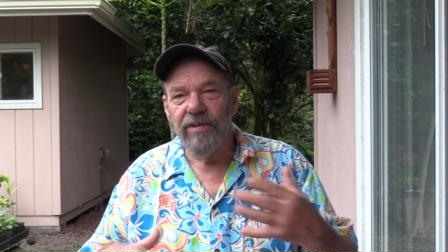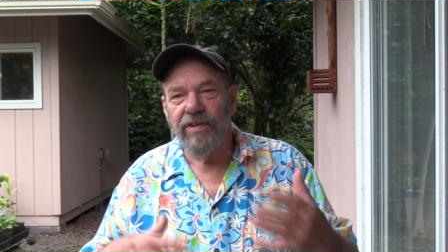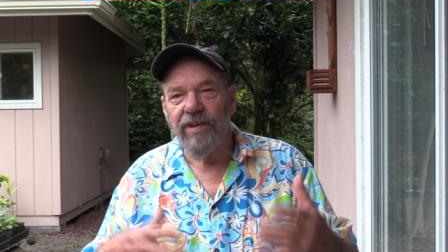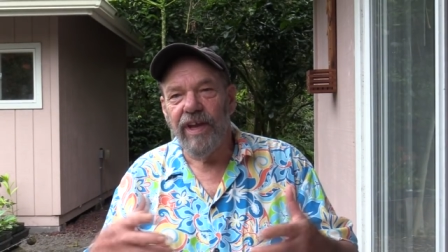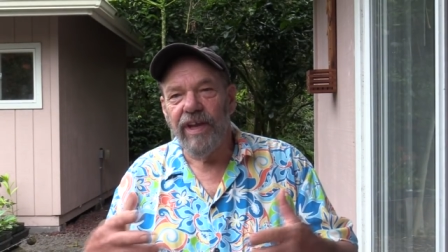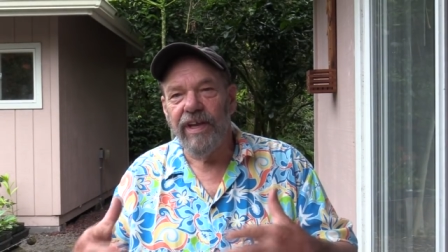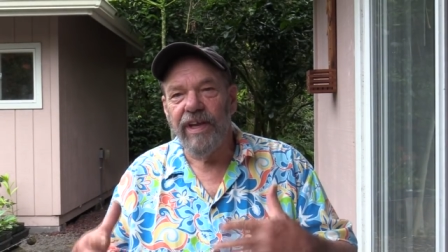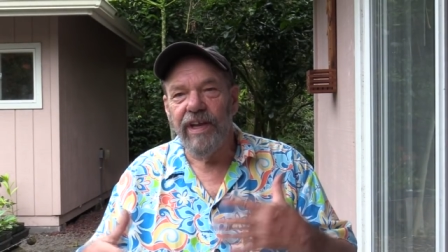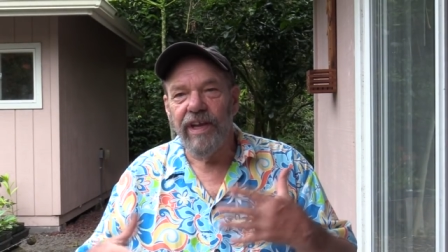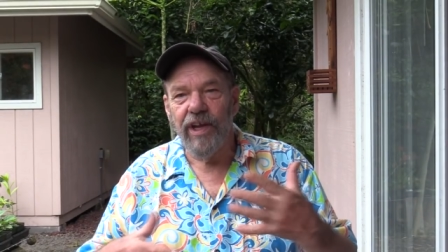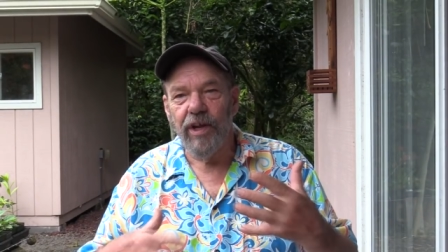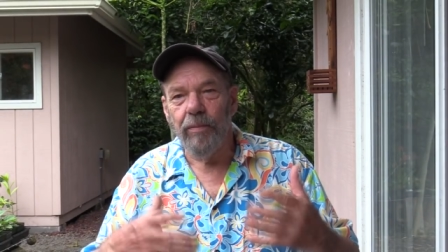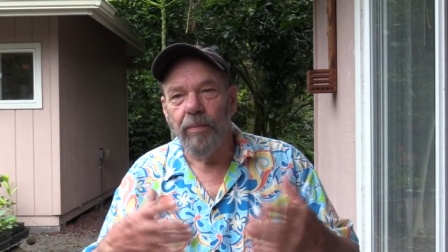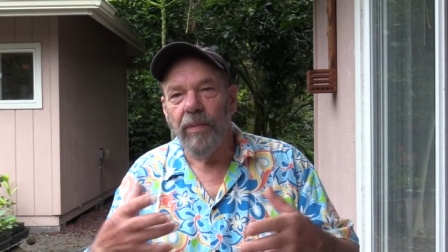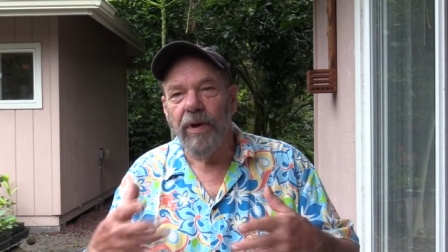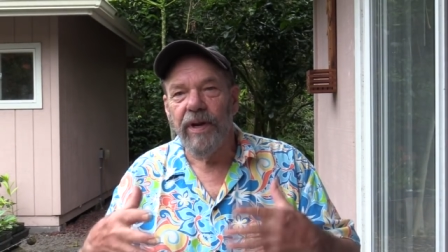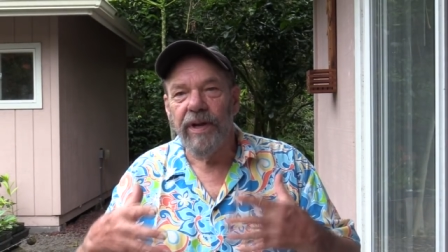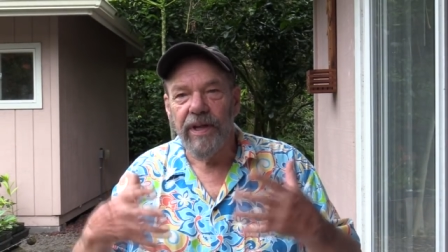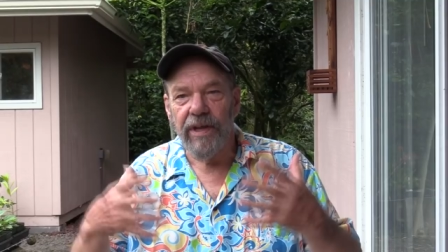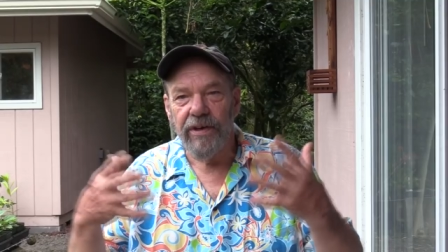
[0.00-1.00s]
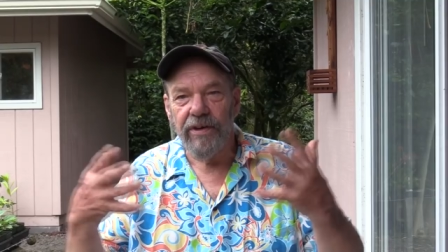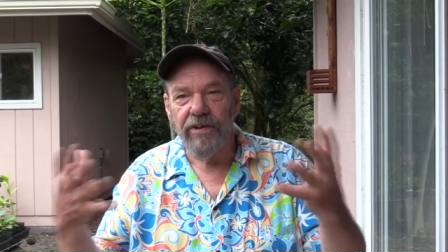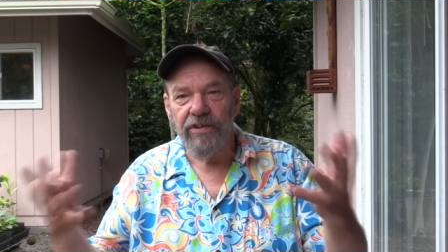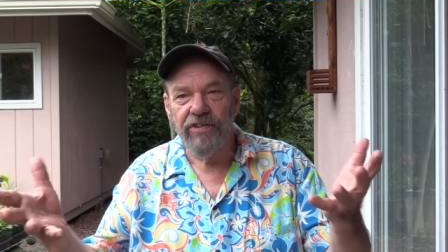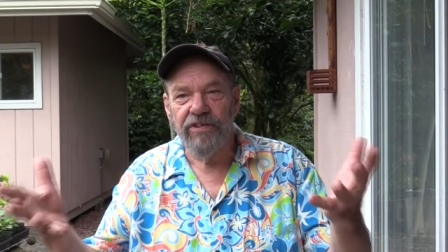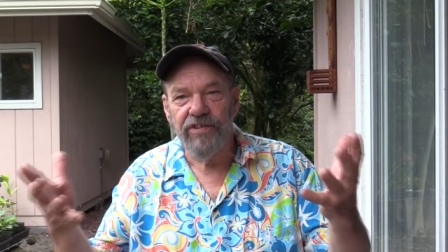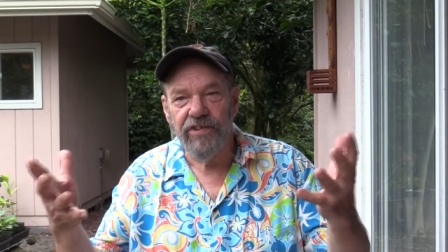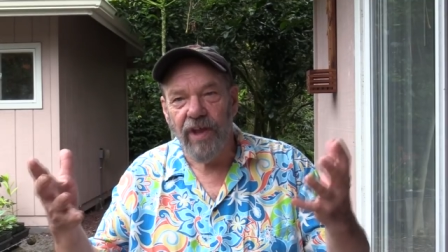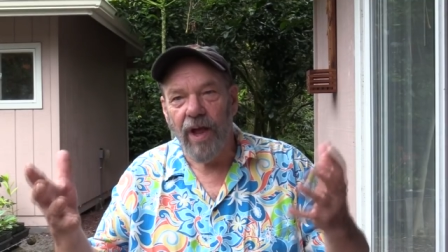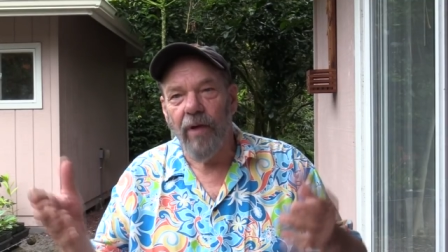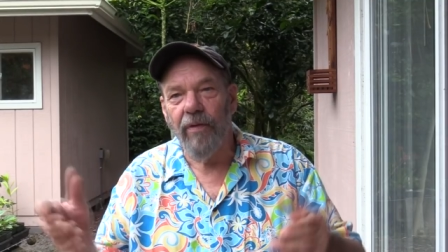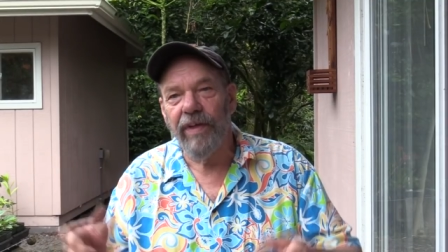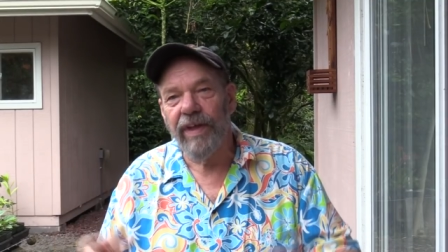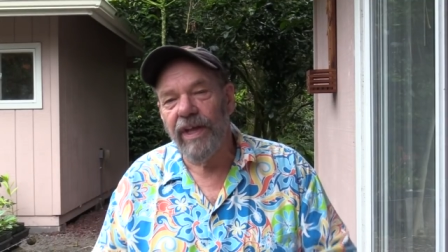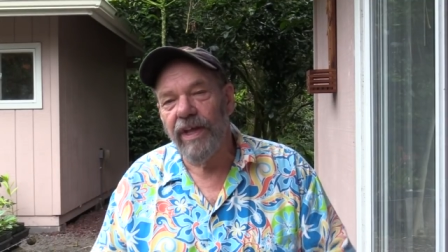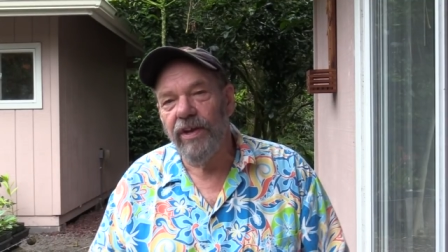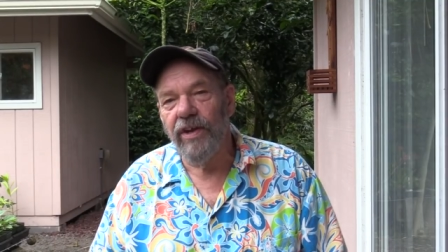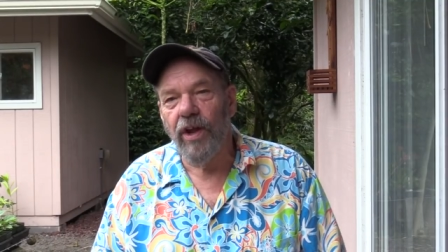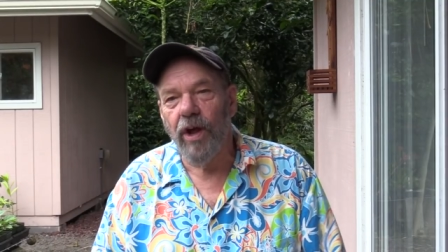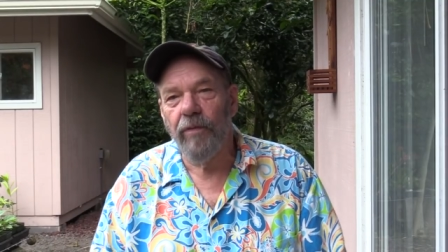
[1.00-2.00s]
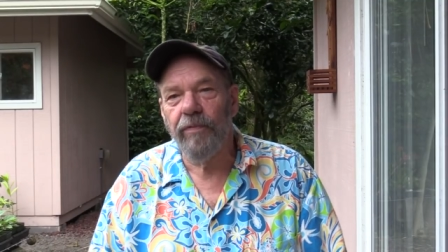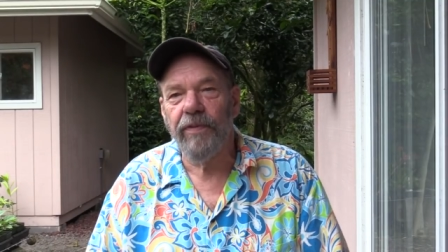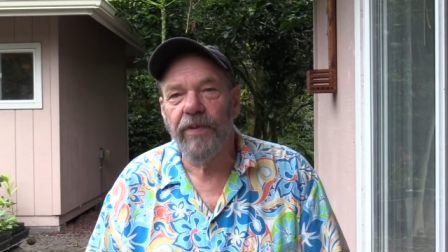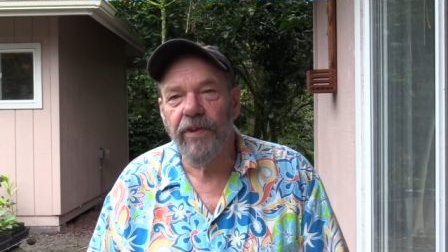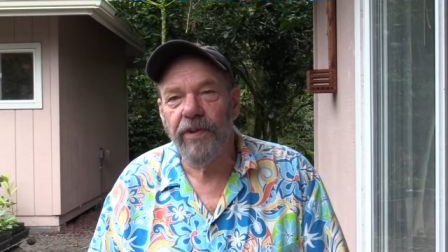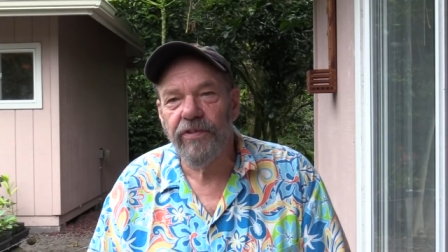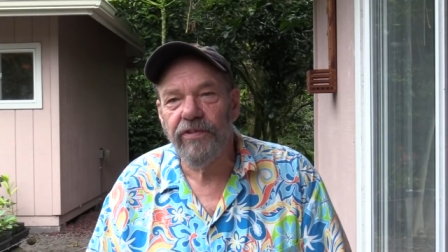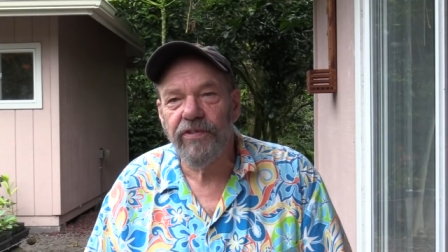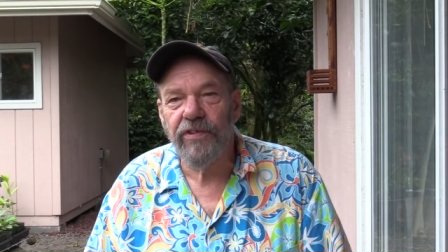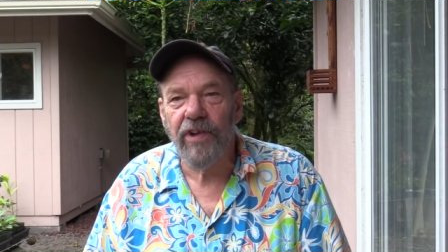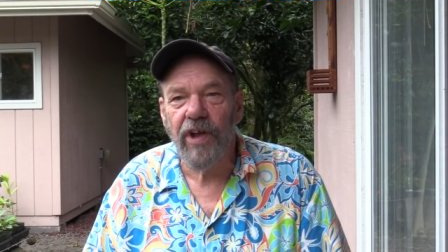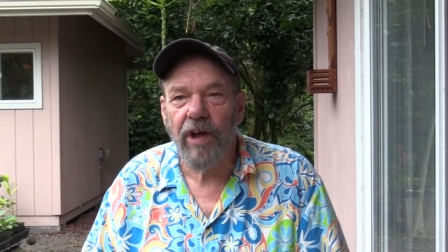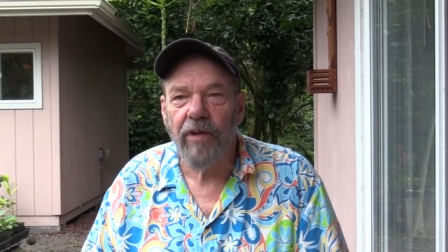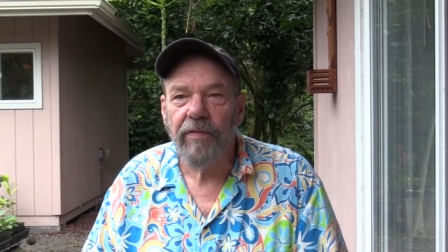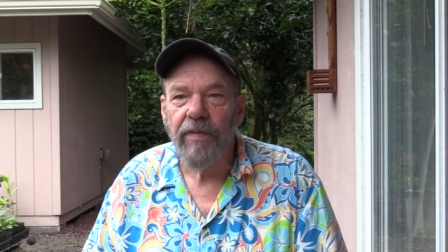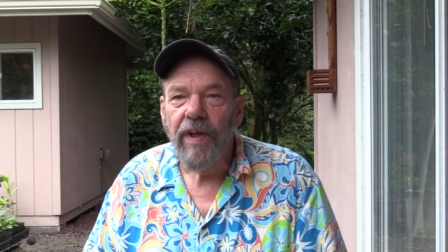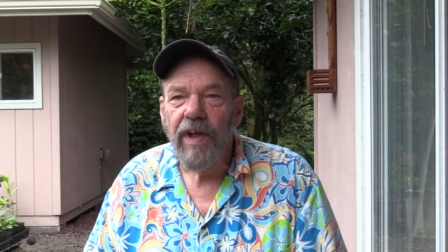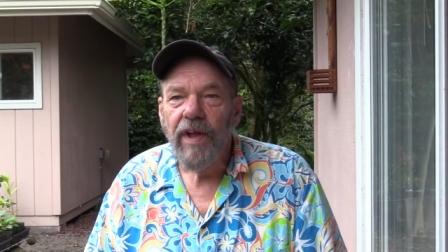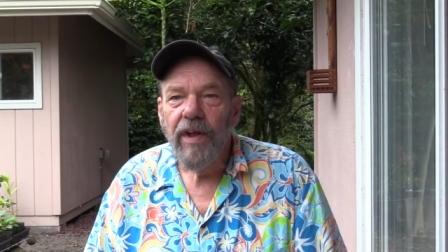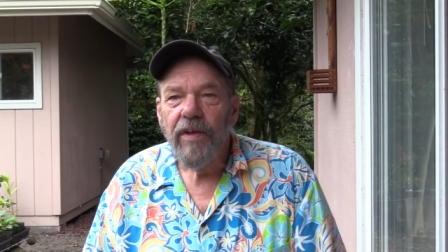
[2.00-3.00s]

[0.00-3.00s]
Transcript: taking in money and you're selling enough of the stuff